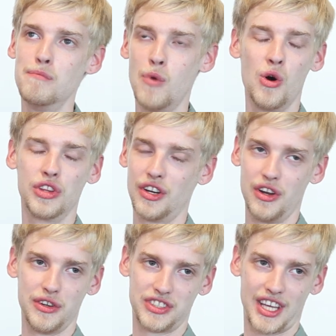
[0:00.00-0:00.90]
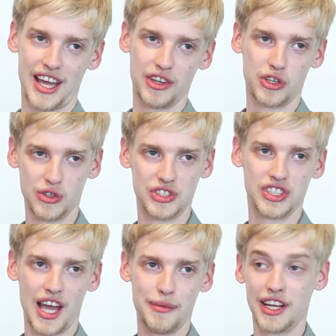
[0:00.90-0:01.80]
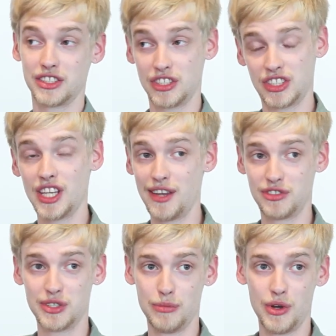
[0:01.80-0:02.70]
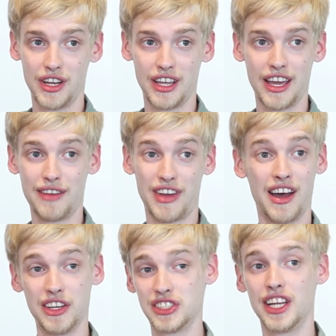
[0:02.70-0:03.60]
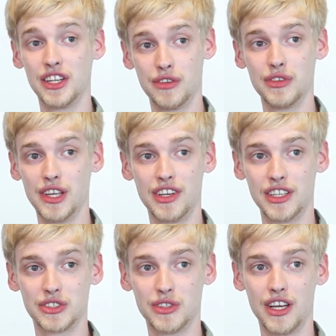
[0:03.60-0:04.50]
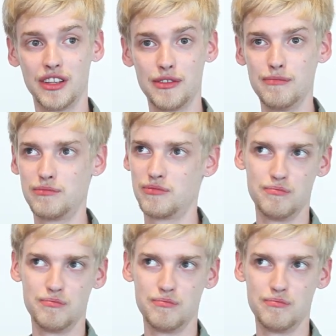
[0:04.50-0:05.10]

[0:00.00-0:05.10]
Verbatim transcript: more than enough to have a good time and actually save some money and have a yeah. high standard of living as well. Yeah.